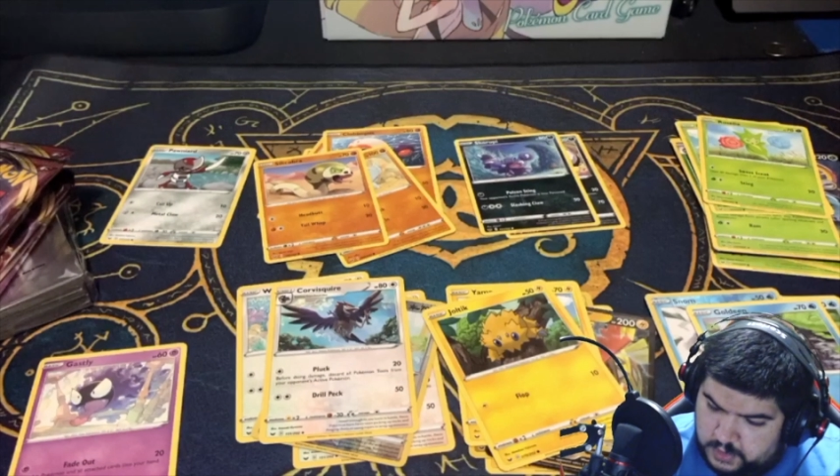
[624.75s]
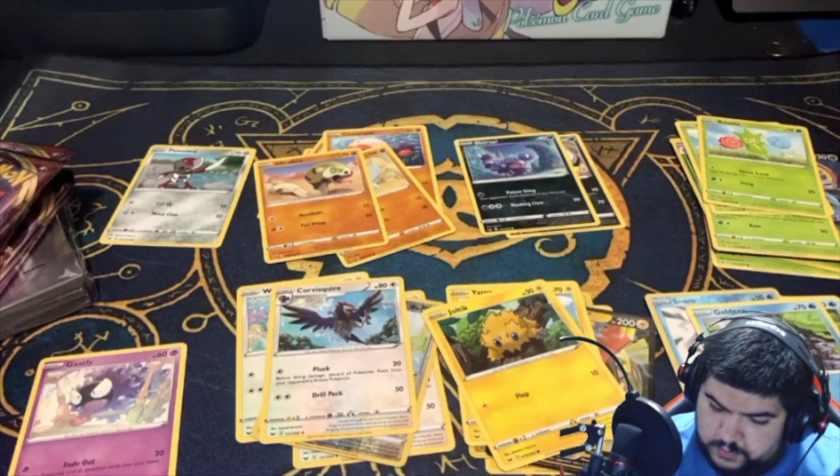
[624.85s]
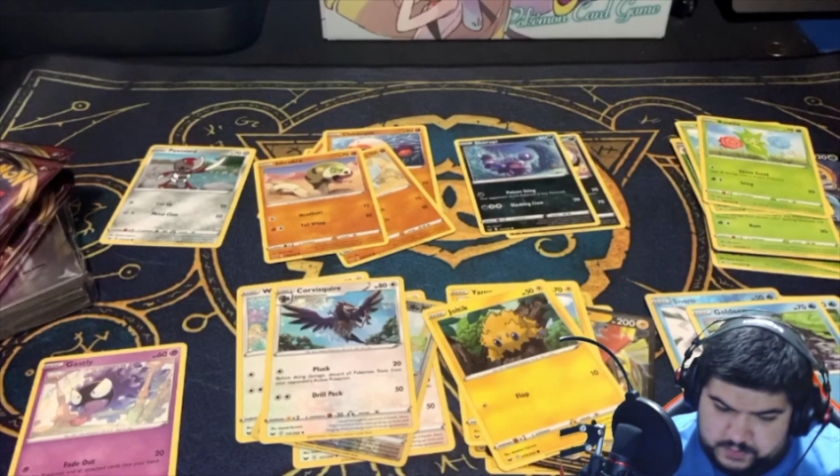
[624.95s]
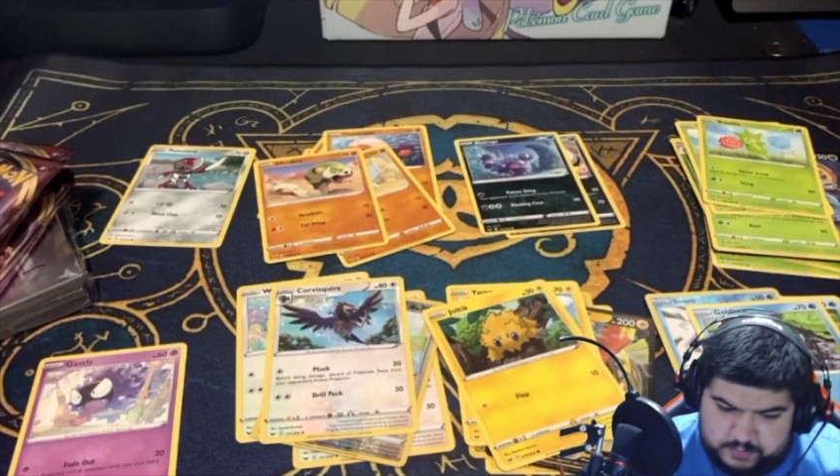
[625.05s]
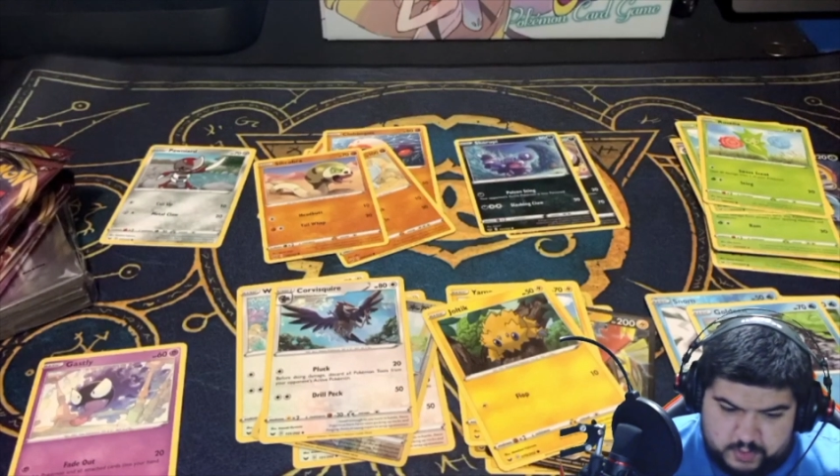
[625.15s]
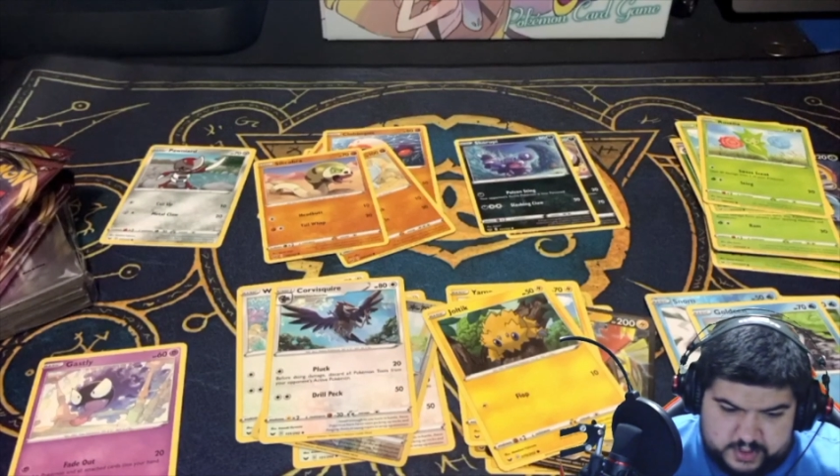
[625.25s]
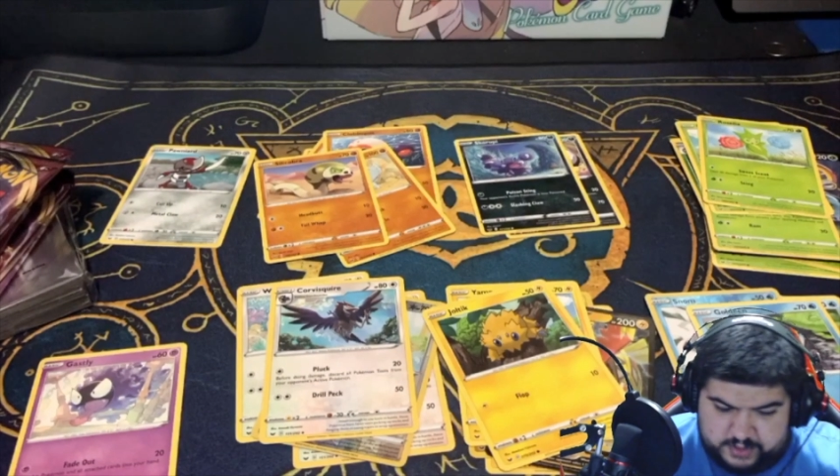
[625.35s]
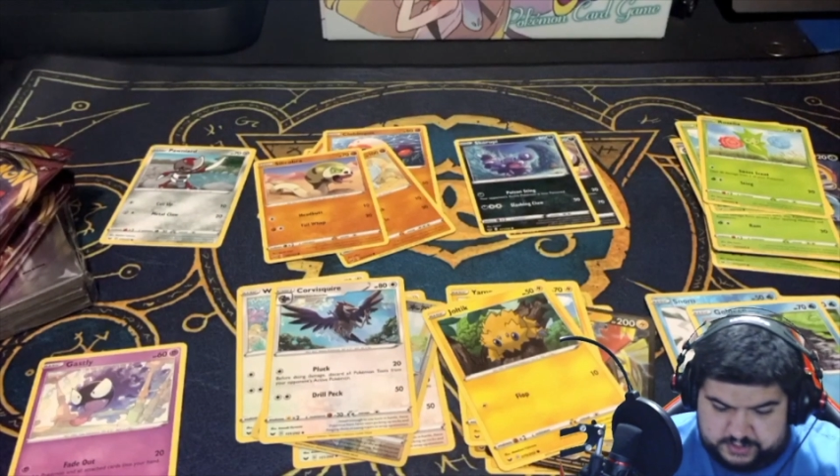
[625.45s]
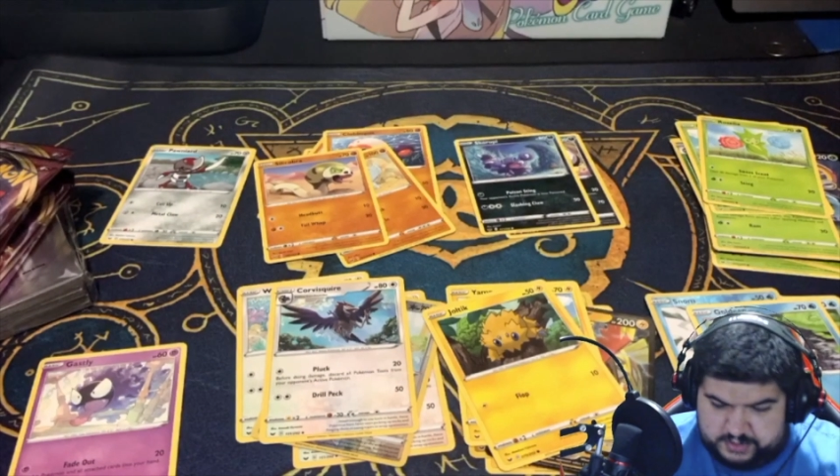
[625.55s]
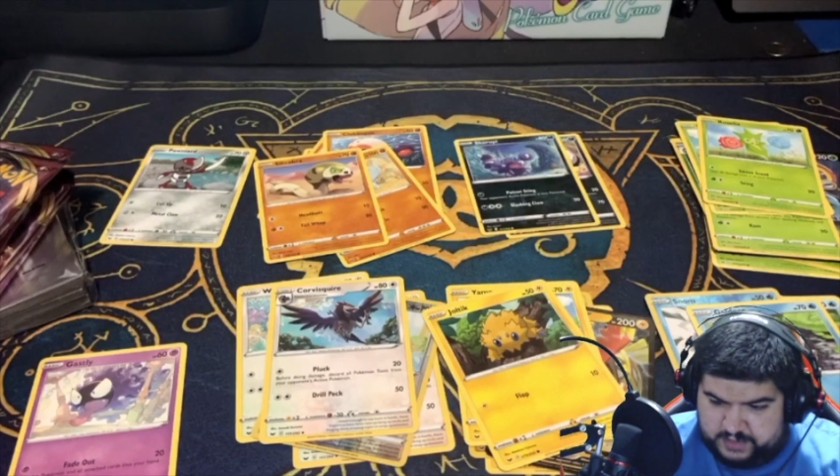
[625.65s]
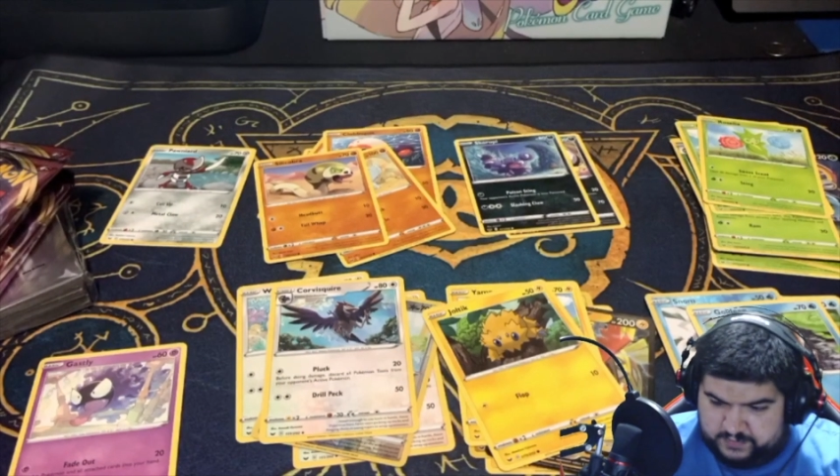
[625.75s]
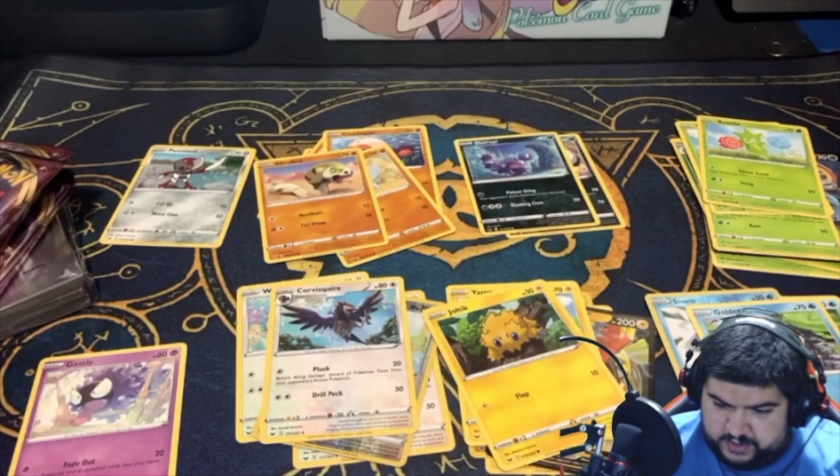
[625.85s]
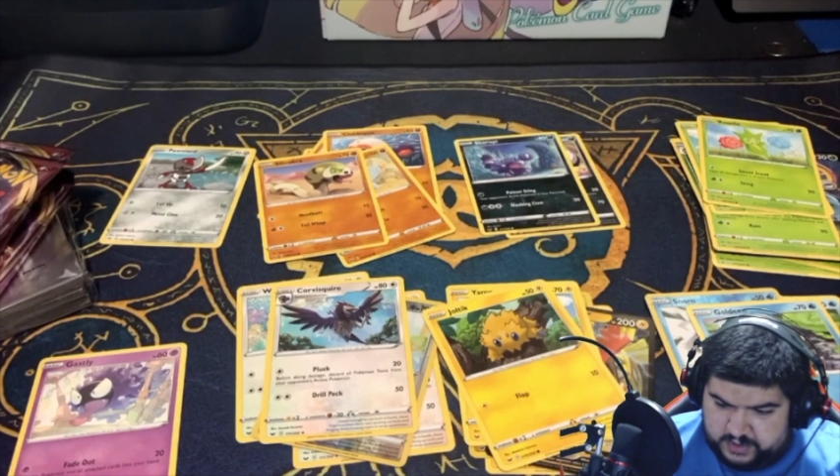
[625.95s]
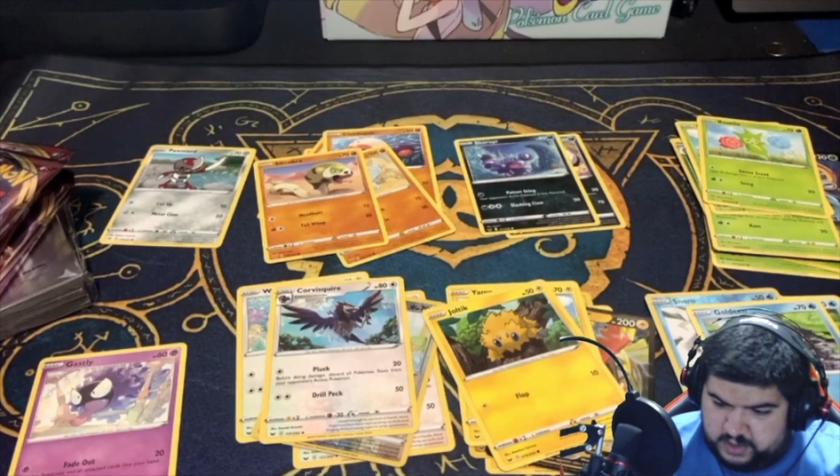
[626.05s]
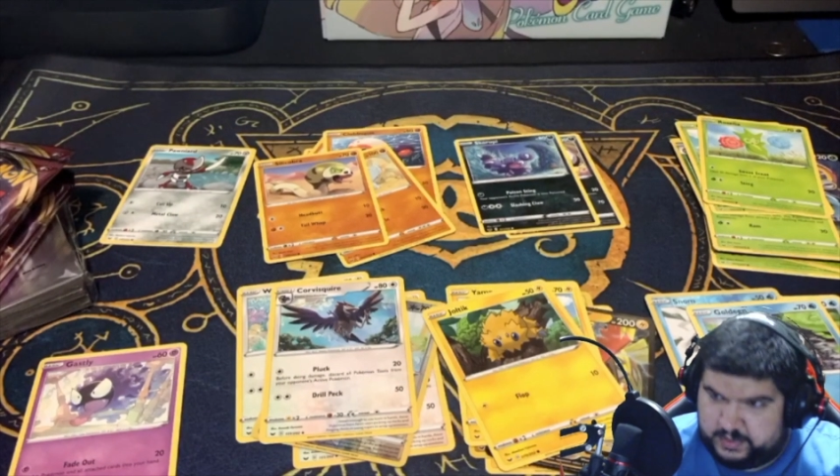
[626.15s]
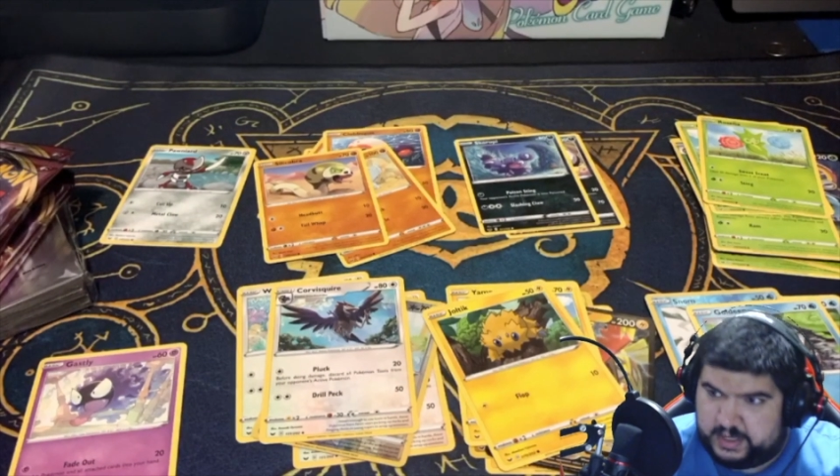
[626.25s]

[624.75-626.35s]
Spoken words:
Those Pokegears are definitely going to come